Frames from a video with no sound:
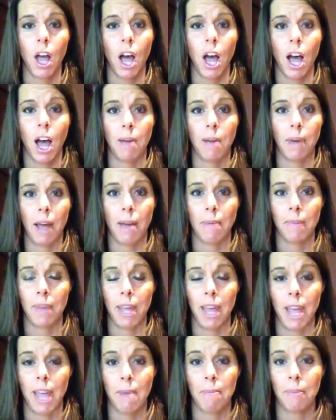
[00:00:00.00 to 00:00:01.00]
I'm
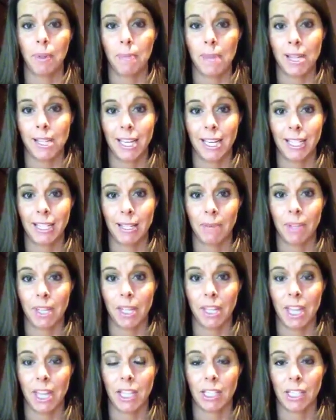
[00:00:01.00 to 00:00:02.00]
implementing some of the
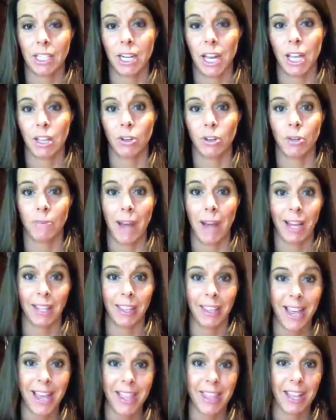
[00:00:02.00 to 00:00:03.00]
things that I learned back
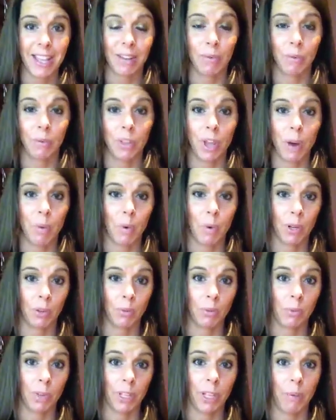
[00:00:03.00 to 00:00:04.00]
then that worked
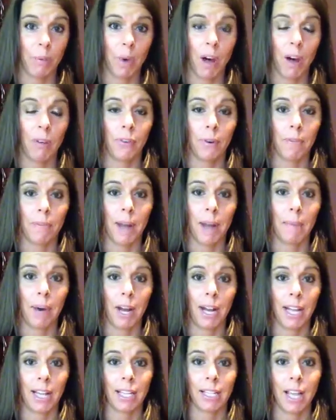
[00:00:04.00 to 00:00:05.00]
really well for my
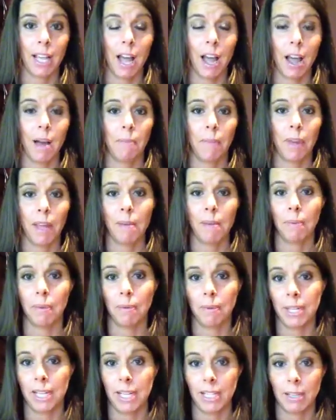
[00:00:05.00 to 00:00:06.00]
body,
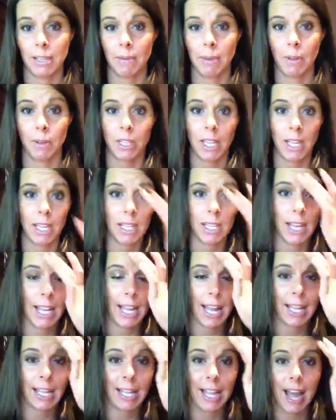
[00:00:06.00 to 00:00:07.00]
implementing some of those things
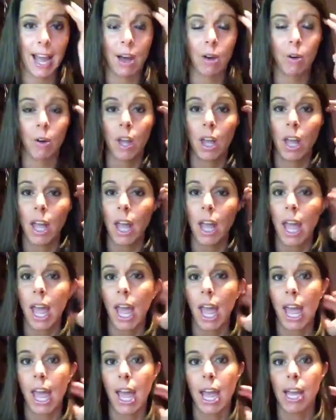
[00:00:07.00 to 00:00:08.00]
again now,
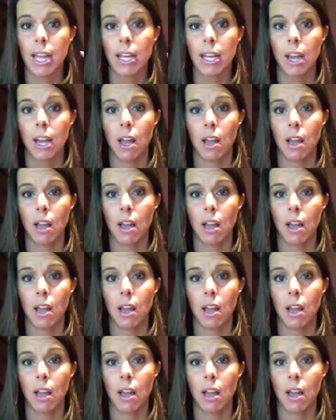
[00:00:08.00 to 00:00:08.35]
and